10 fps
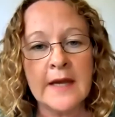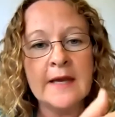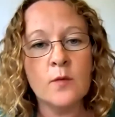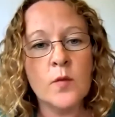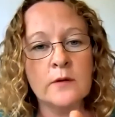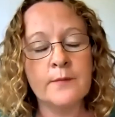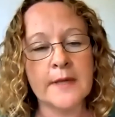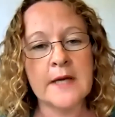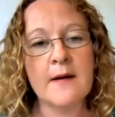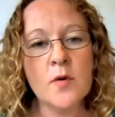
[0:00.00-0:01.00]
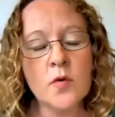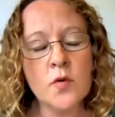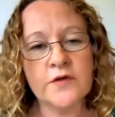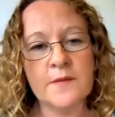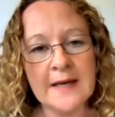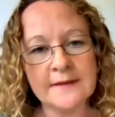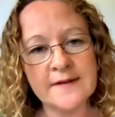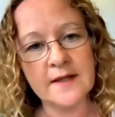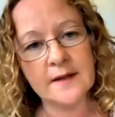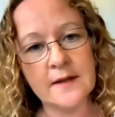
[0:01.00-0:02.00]
it will become
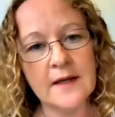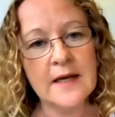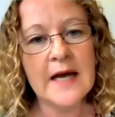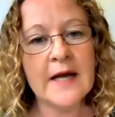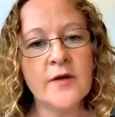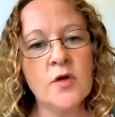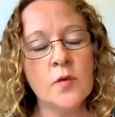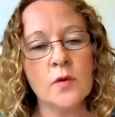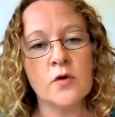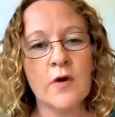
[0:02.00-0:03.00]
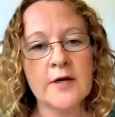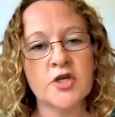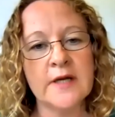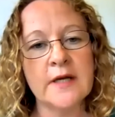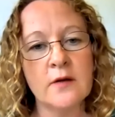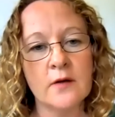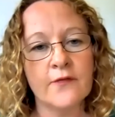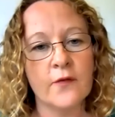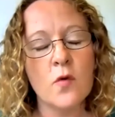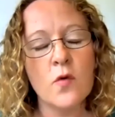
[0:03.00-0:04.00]
automatic and you will gradually look
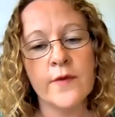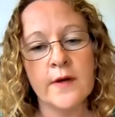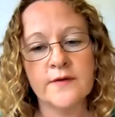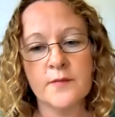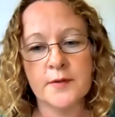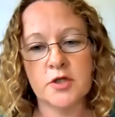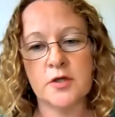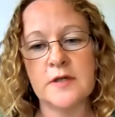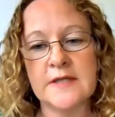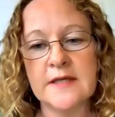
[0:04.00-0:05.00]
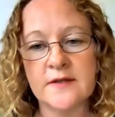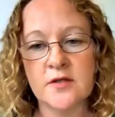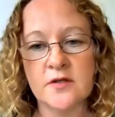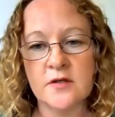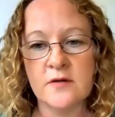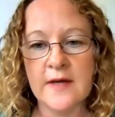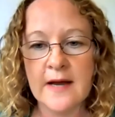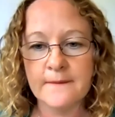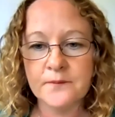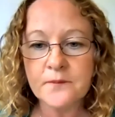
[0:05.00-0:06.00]
for all those opportunities to do
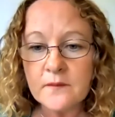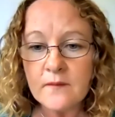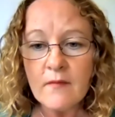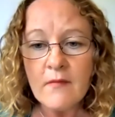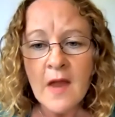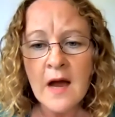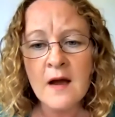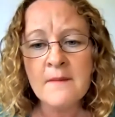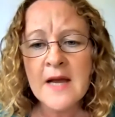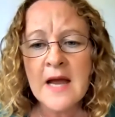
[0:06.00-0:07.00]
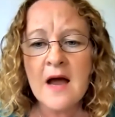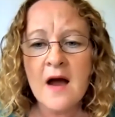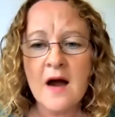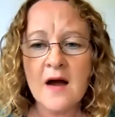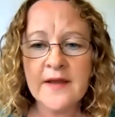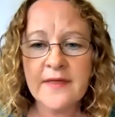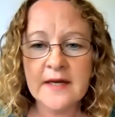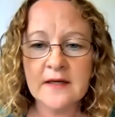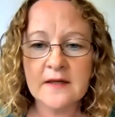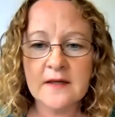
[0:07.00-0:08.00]
that. I
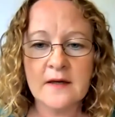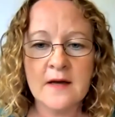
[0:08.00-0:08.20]
think